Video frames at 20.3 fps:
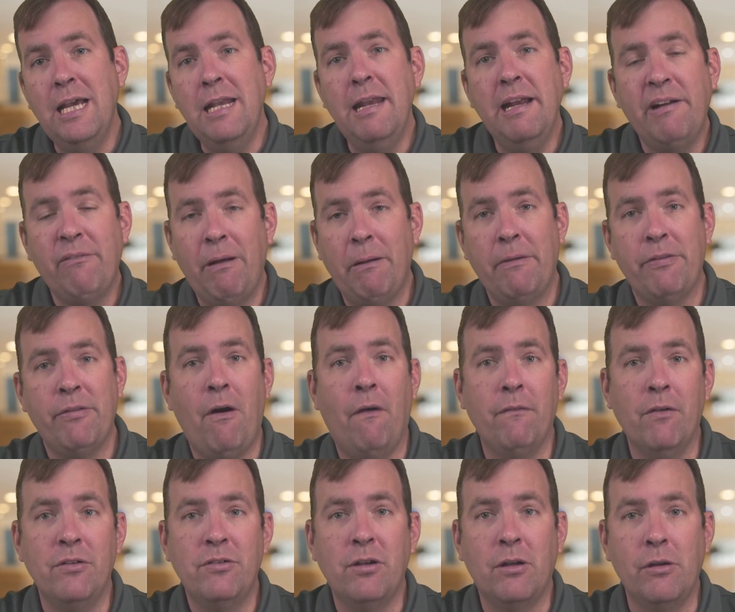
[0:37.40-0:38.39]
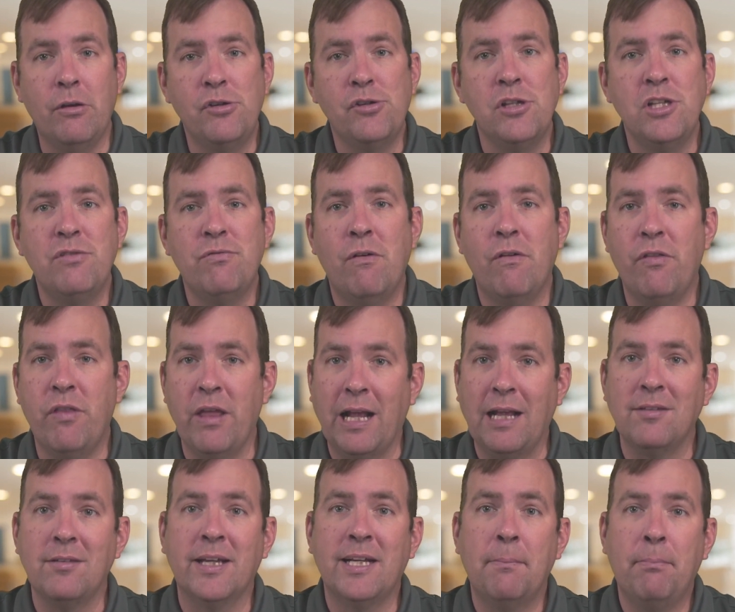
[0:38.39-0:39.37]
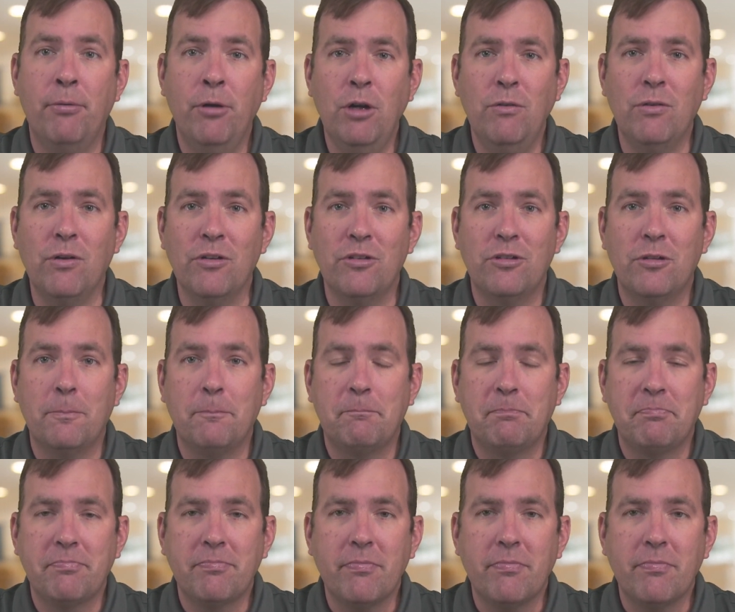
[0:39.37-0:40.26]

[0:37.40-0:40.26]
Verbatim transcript: to integrate with all those solutions for things like approvals.